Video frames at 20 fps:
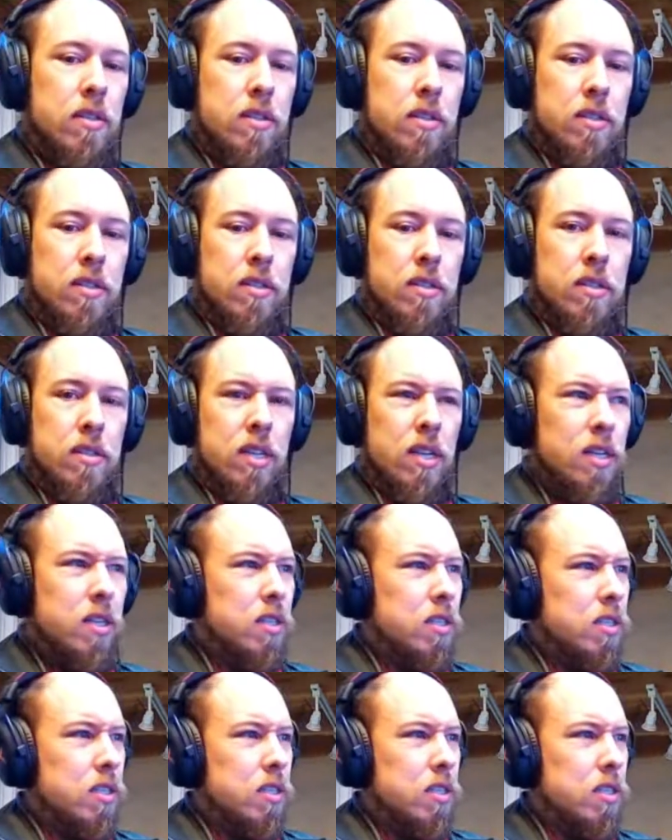
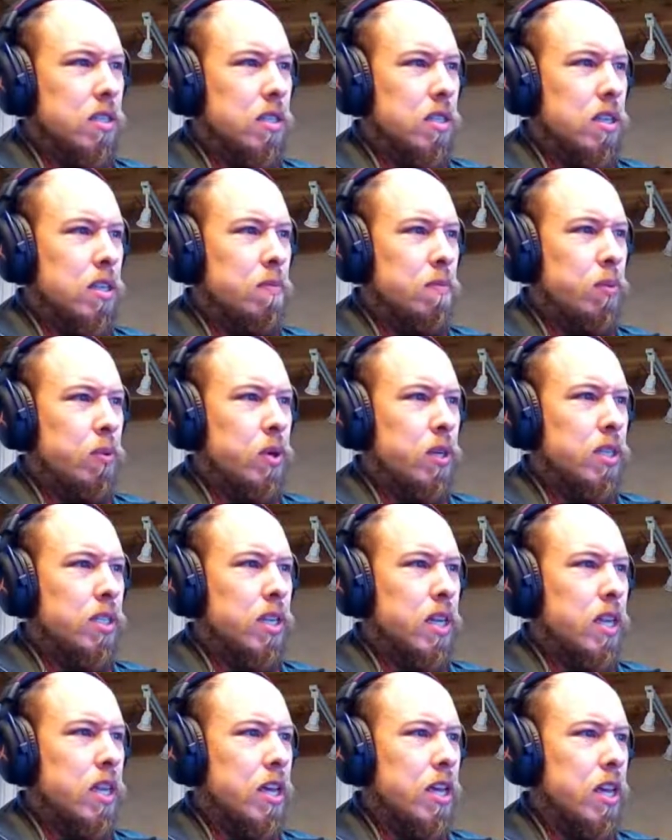60 points,
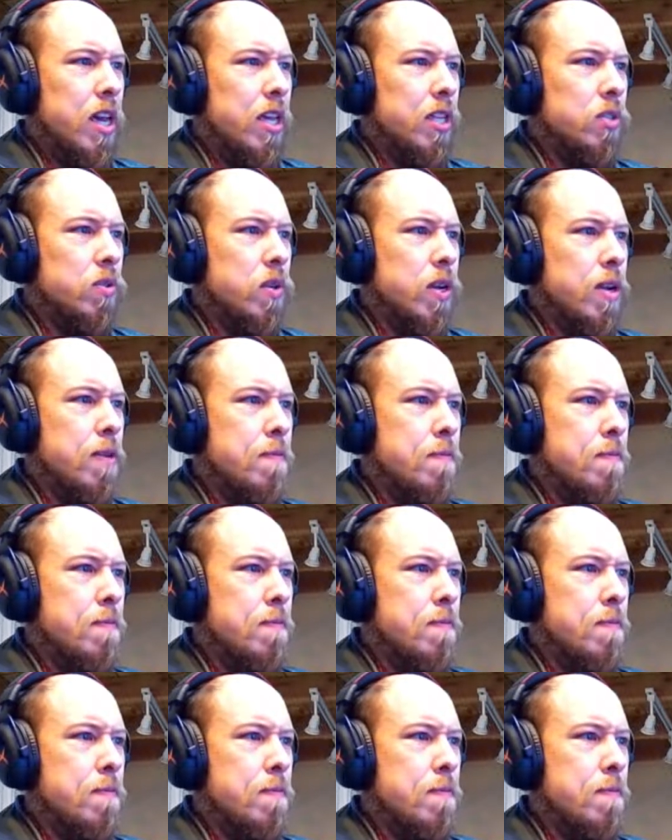I think, extra.